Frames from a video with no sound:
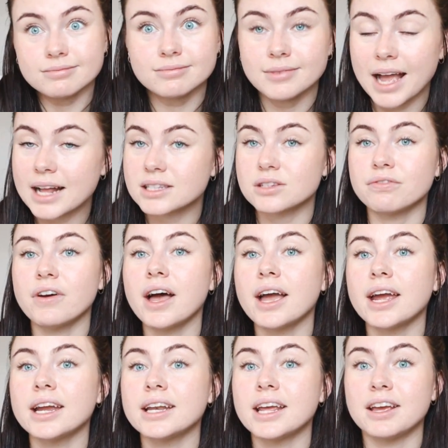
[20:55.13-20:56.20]
that's
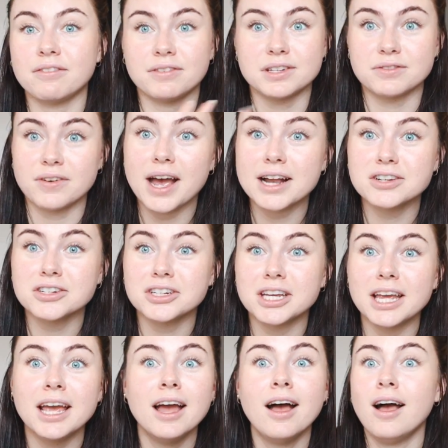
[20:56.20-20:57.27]
fine. If it's
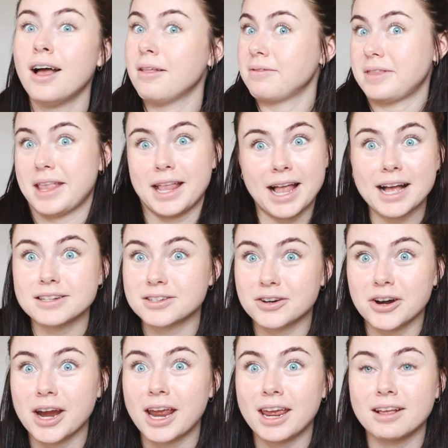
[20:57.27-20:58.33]
vaginally, that's
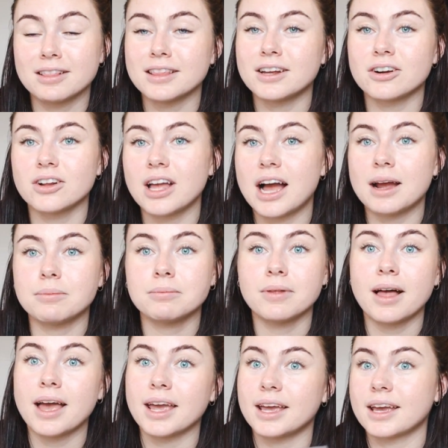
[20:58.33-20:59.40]
great. Literally, I'm
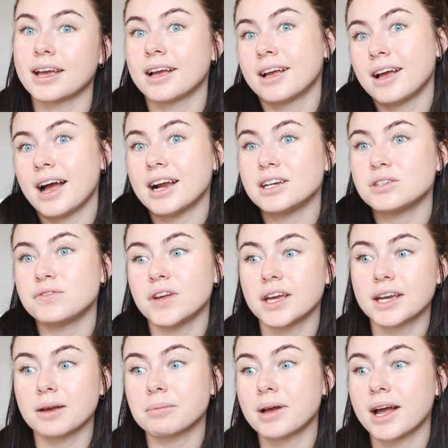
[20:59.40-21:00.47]
like, I just feel
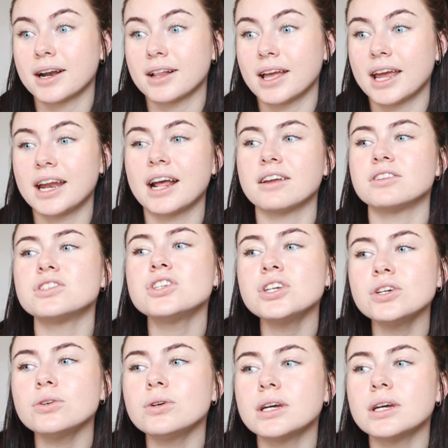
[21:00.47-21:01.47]
like I'm kind of like, and I too,